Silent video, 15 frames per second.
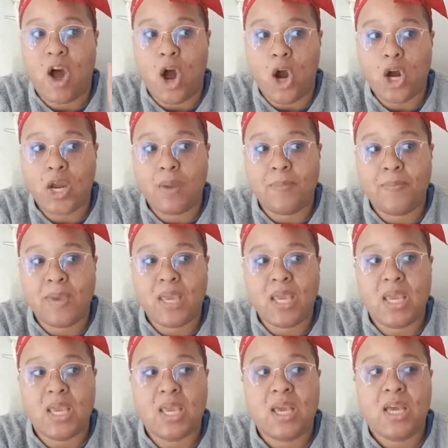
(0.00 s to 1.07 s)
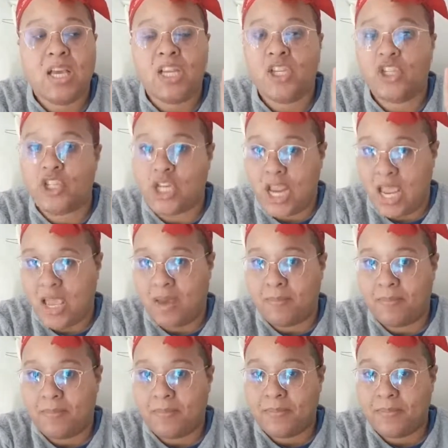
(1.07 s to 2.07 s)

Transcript: R&B jam.